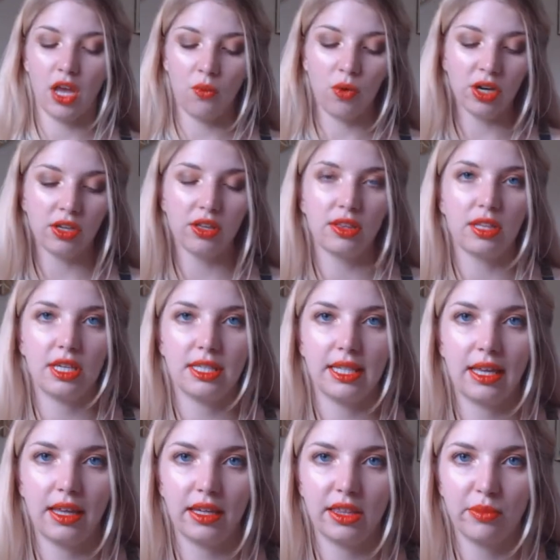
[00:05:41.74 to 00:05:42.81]
And one of the things
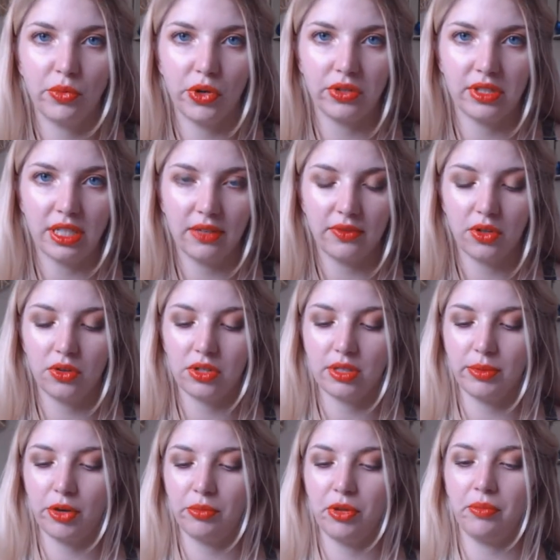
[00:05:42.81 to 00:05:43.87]
I like the most I've noticed
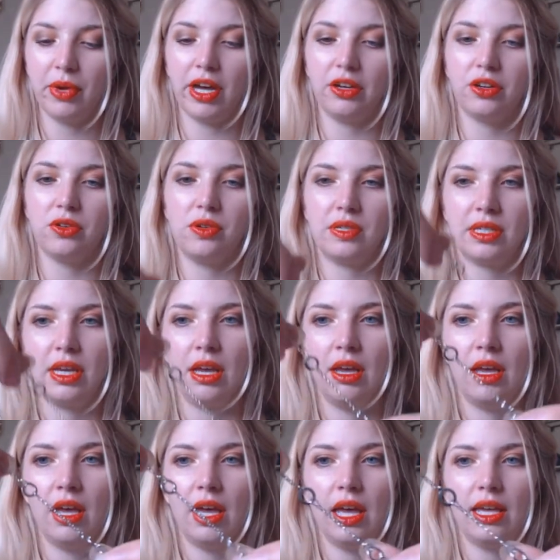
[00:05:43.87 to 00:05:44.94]
about Mint Mongoose
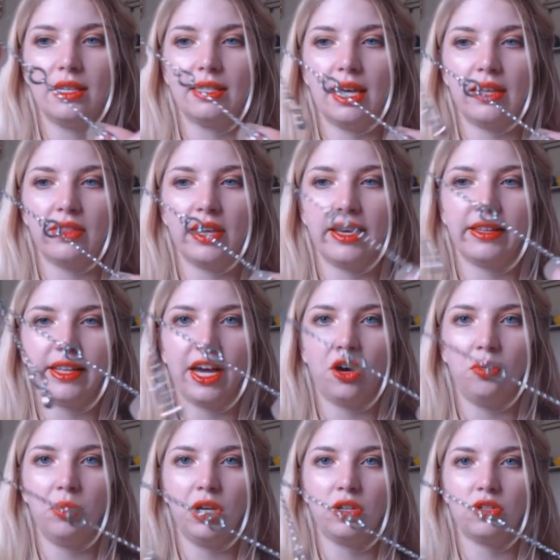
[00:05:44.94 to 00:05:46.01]
is that they
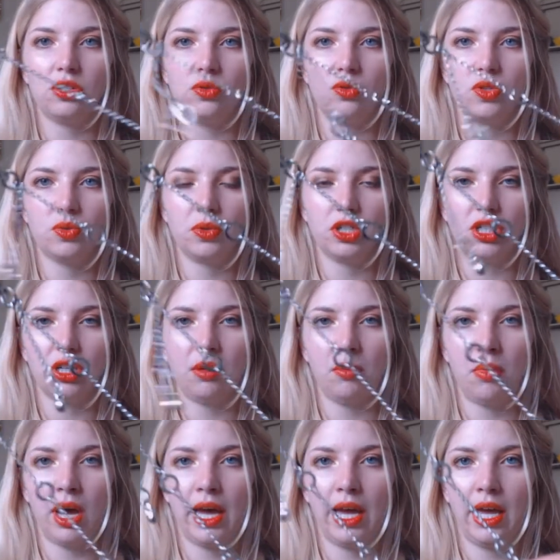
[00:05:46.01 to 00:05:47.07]
allow me to switch up
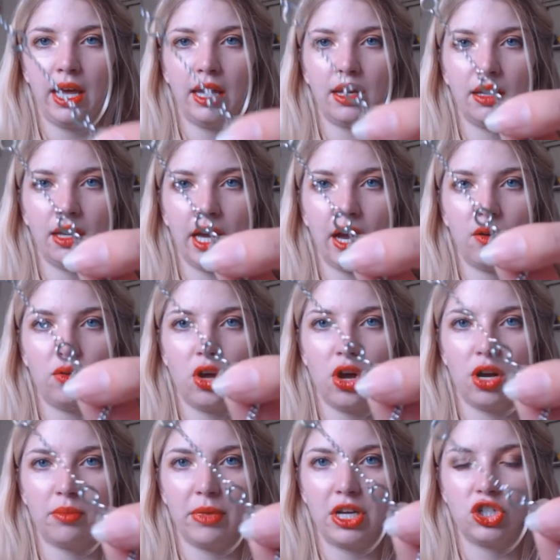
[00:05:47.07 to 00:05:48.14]
my how
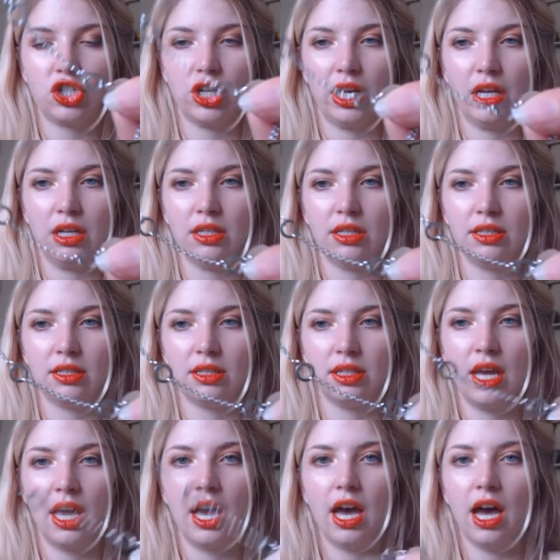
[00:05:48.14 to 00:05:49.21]
long my chain is,
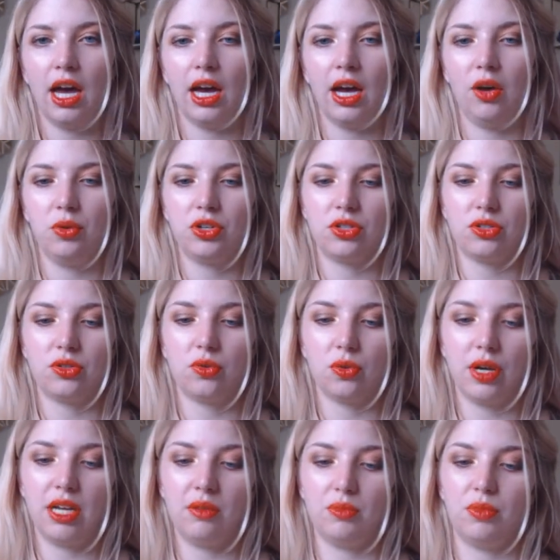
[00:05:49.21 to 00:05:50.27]
uh, which is
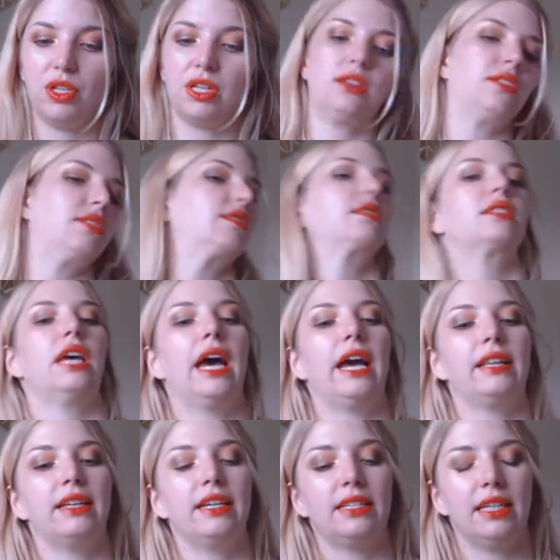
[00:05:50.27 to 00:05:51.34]
great because
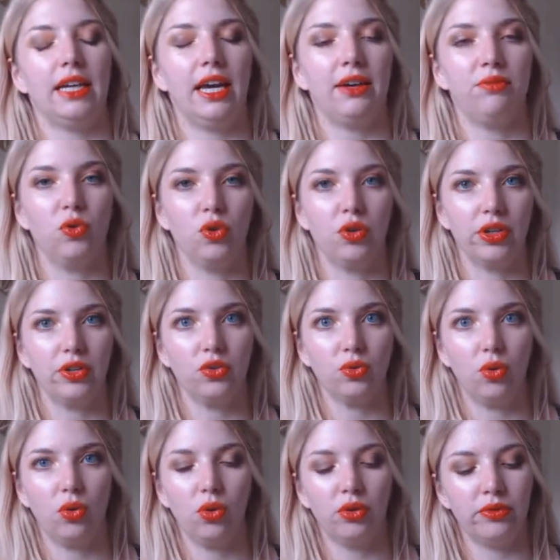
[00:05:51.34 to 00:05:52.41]
I like to have more
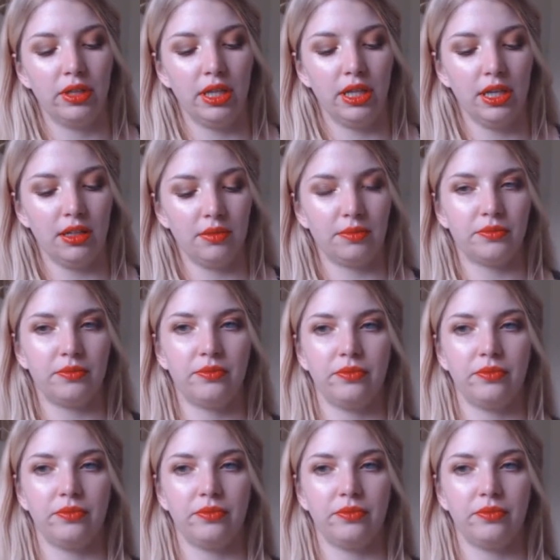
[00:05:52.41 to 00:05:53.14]
control over that